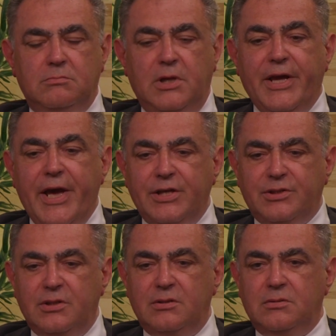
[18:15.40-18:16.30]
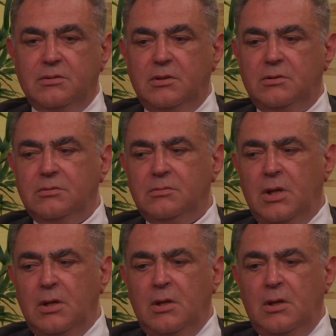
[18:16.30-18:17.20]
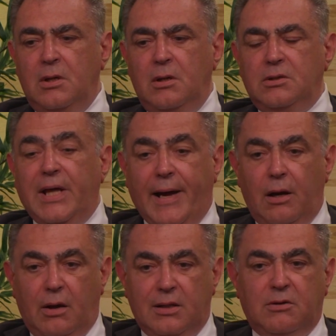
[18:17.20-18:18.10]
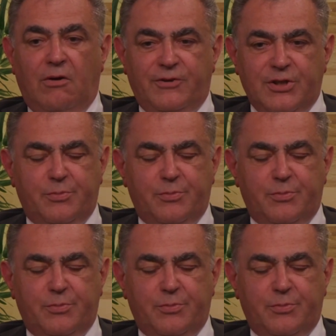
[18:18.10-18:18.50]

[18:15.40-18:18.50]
engaged in dialogue and confidence